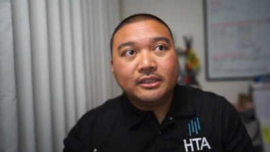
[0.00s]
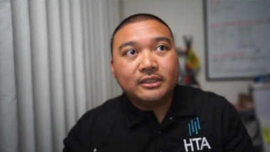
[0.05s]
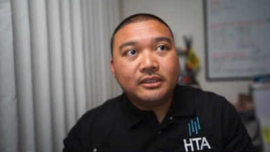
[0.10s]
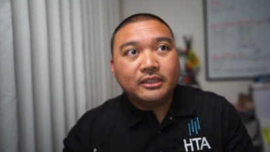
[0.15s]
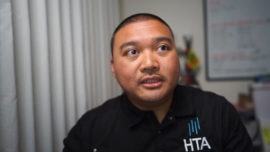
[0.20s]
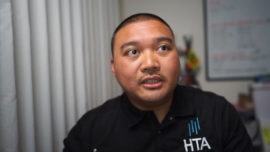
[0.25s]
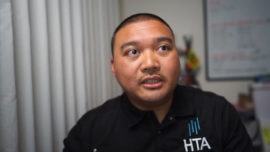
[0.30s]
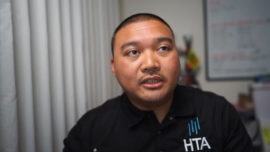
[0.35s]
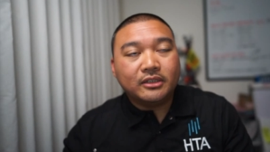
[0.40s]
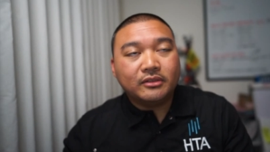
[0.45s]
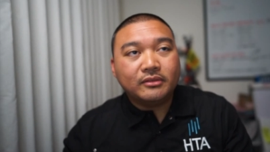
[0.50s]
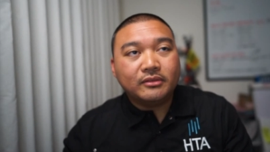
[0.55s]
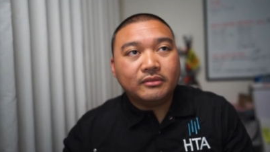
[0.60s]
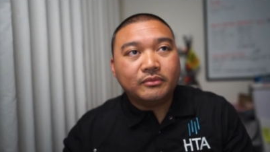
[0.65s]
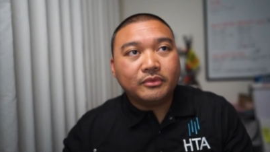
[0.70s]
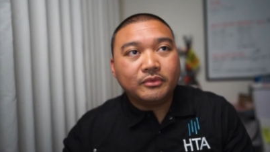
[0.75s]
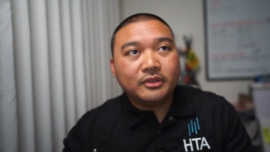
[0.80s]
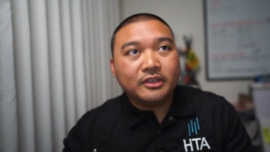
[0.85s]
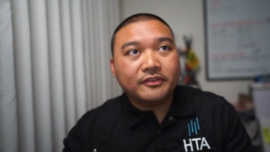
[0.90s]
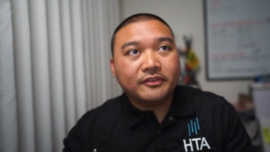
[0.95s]
you know
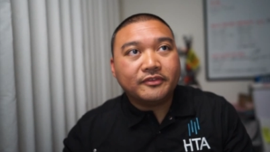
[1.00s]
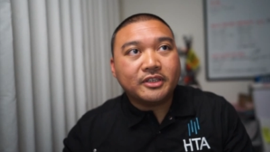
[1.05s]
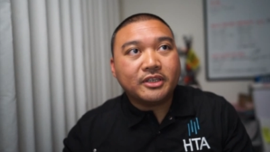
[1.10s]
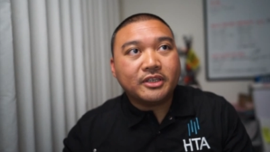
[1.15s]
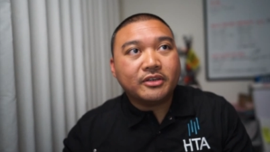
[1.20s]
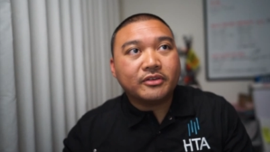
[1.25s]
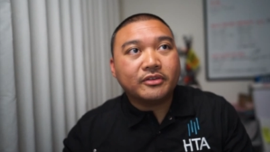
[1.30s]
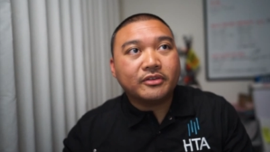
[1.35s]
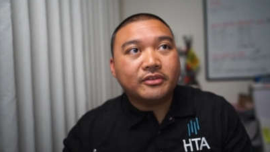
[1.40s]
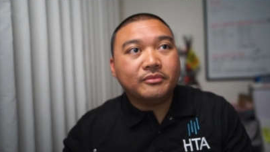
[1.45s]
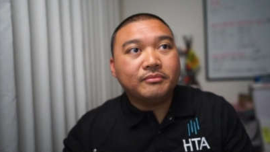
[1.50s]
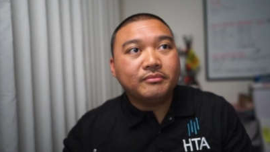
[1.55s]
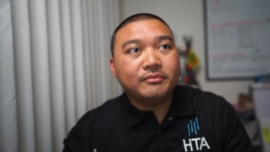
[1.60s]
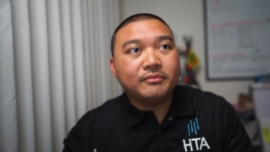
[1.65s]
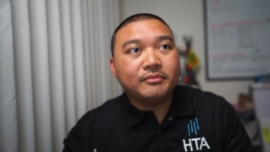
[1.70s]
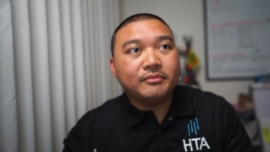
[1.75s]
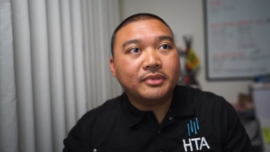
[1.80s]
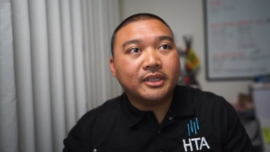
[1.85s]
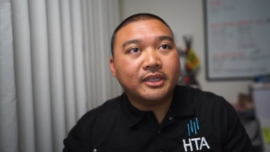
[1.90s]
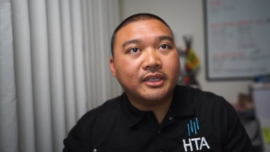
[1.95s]
we love to hear them
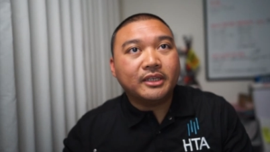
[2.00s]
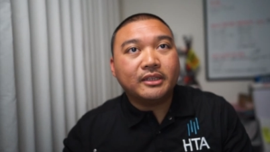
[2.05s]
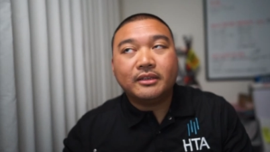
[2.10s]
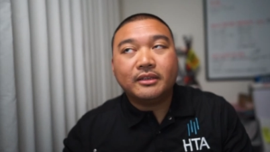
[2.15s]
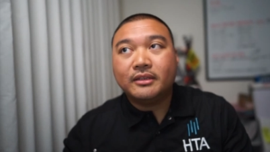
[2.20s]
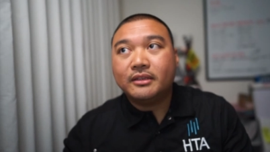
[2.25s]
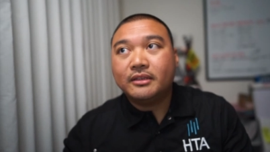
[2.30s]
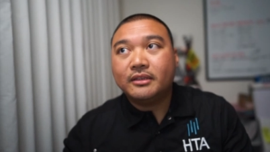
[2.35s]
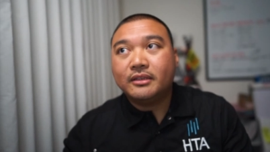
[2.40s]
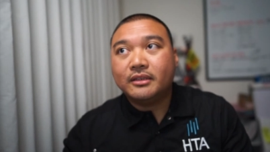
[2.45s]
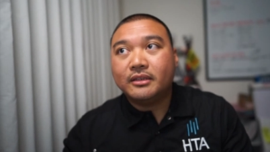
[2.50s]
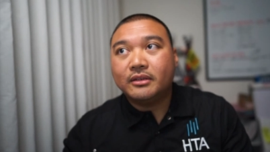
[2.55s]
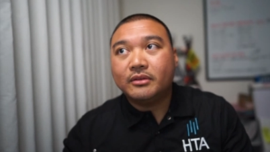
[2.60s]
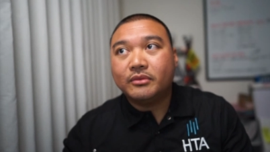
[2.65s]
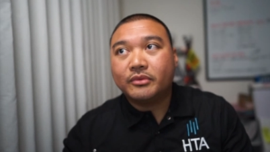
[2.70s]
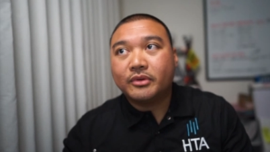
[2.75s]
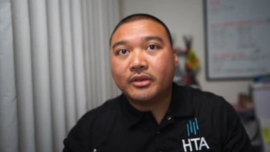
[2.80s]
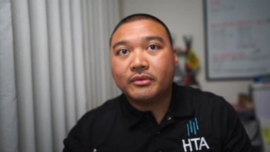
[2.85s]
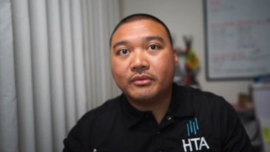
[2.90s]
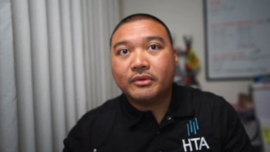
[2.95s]
but you know
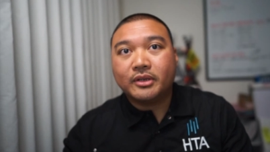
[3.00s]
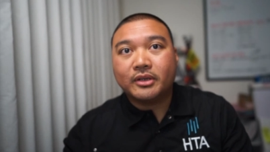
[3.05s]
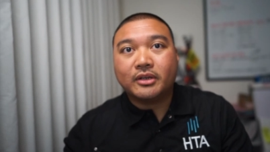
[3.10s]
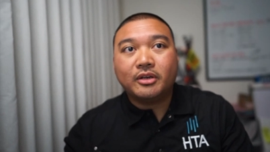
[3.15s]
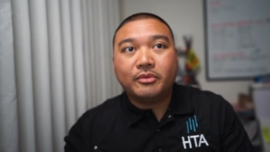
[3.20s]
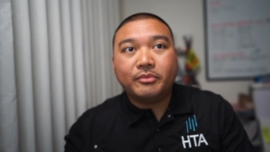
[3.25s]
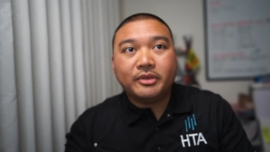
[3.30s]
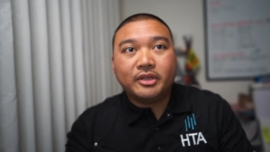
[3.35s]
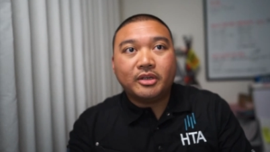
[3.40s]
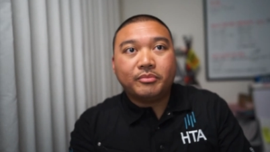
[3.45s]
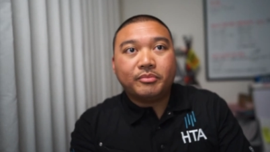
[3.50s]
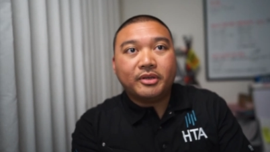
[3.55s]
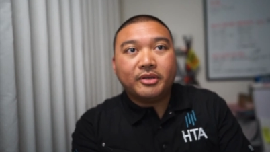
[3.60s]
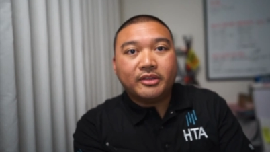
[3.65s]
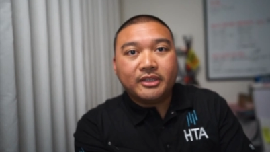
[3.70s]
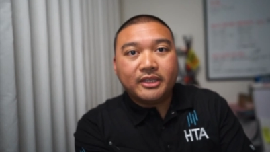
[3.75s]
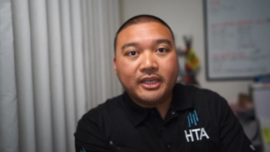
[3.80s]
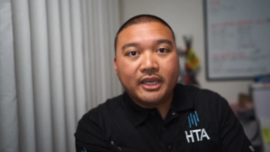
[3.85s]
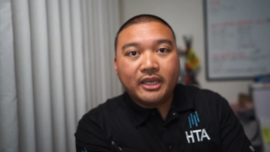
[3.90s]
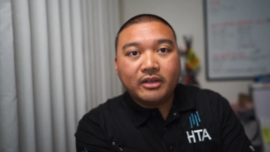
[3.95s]
we're, we're coming up on
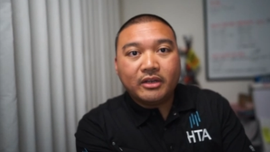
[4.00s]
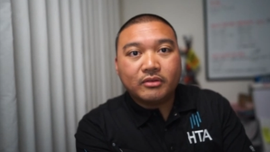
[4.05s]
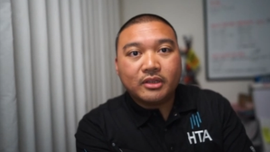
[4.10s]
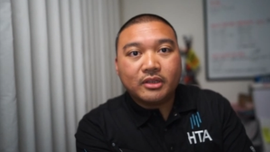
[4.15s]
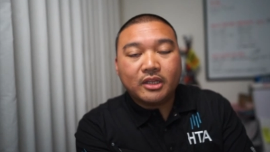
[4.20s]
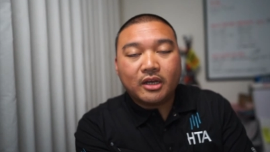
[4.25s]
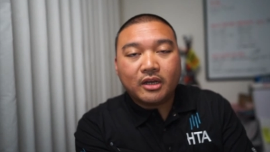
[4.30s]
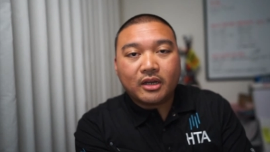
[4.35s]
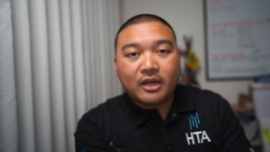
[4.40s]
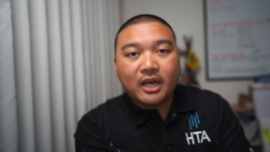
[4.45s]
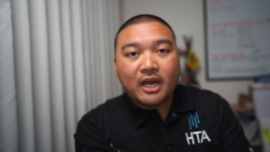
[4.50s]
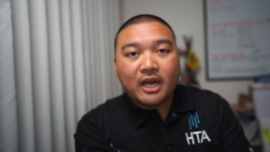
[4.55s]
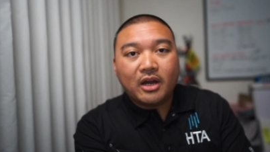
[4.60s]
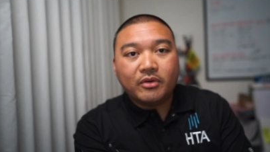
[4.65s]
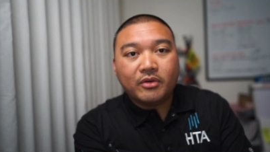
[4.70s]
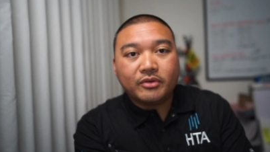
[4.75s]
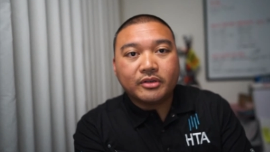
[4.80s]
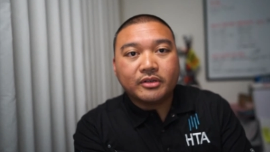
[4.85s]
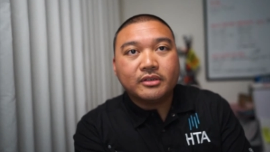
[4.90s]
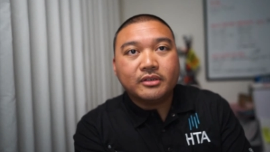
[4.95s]
the eight o'clock
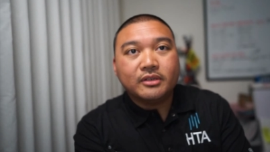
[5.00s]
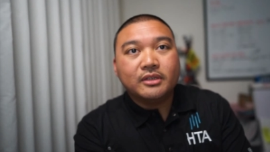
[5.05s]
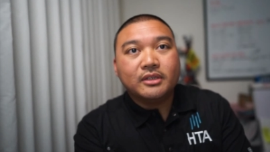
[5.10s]
hour